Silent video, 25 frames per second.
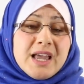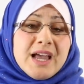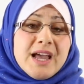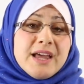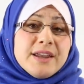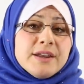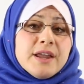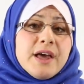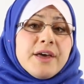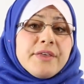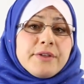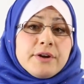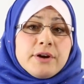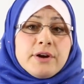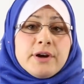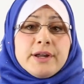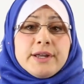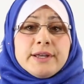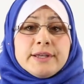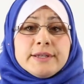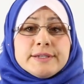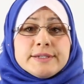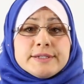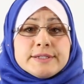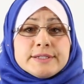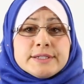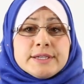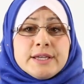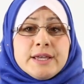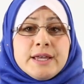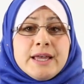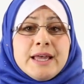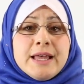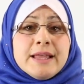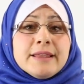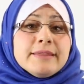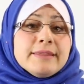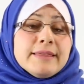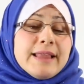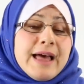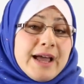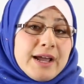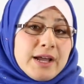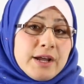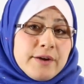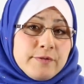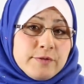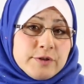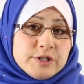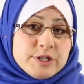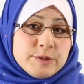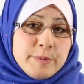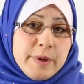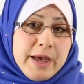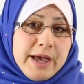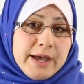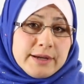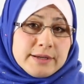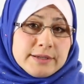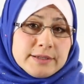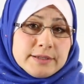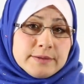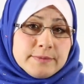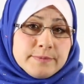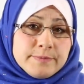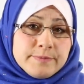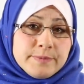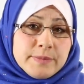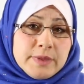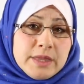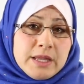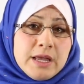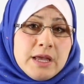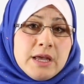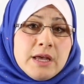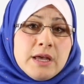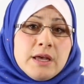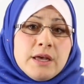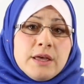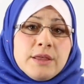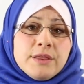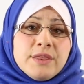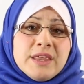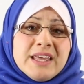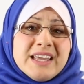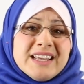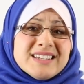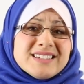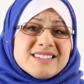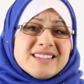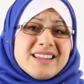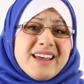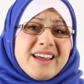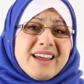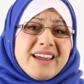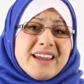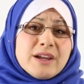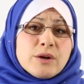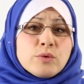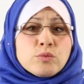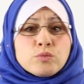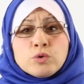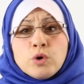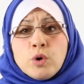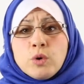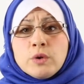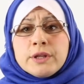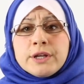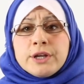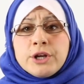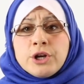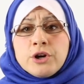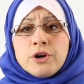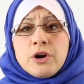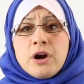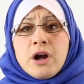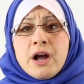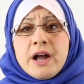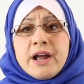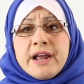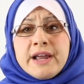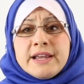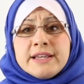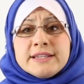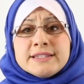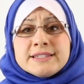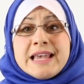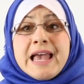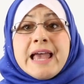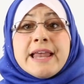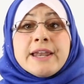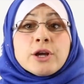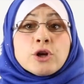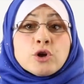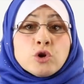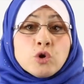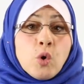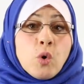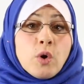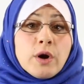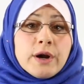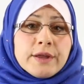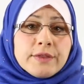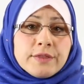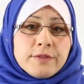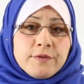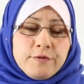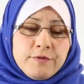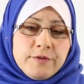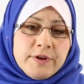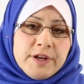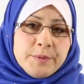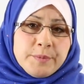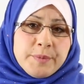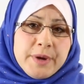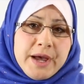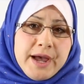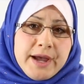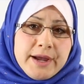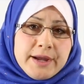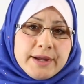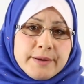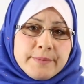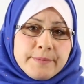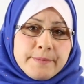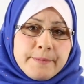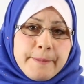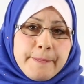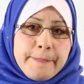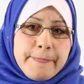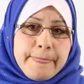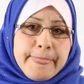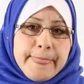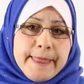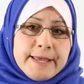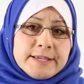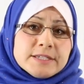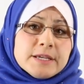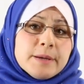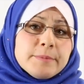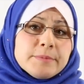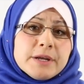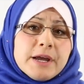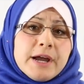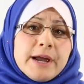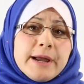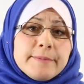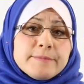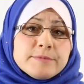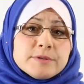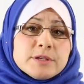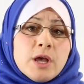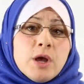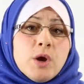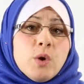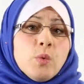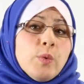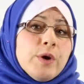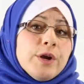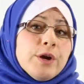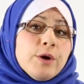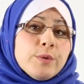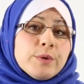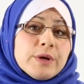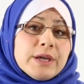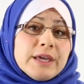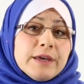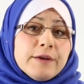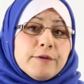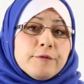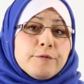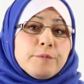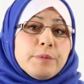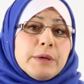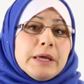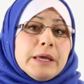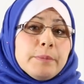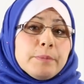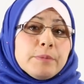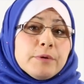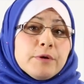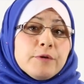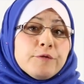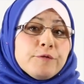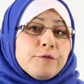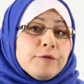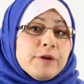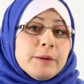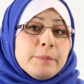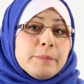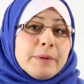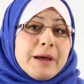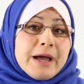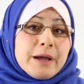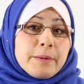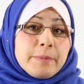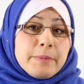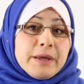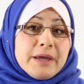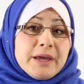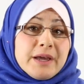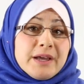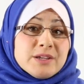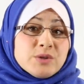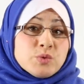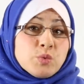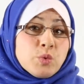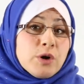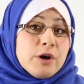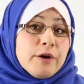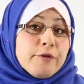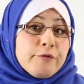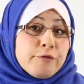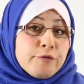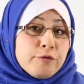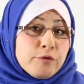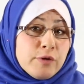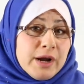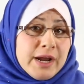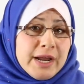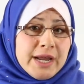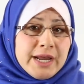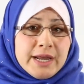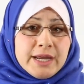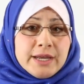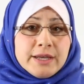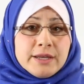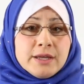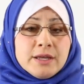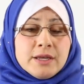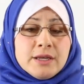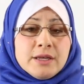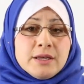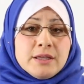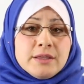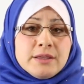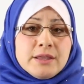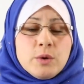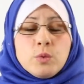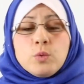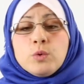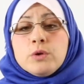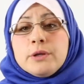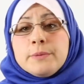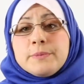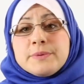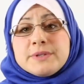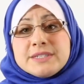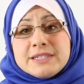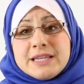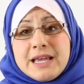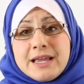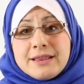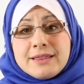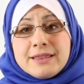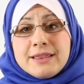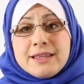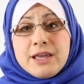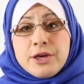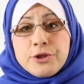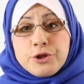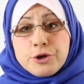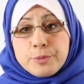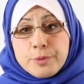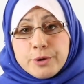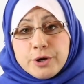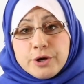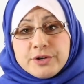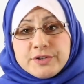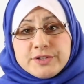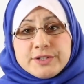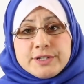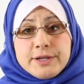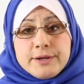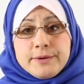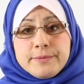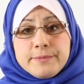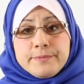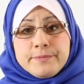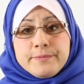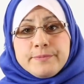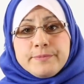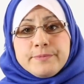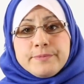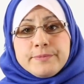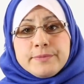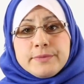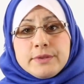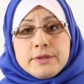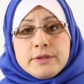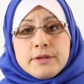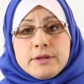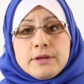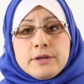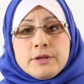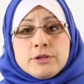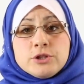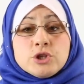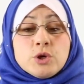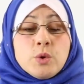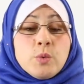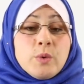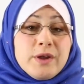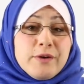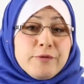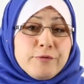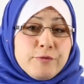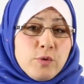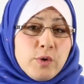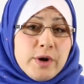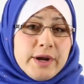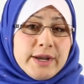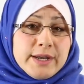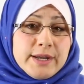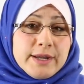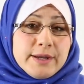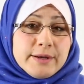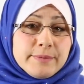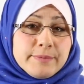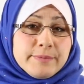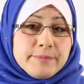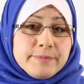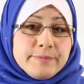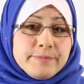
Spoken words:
Another is lack of respect. Things like rolling your eyes and ignoring the feedback. Sometimes we don't give people feedback because we're afraid that we'll upset the other person, so we avoid it.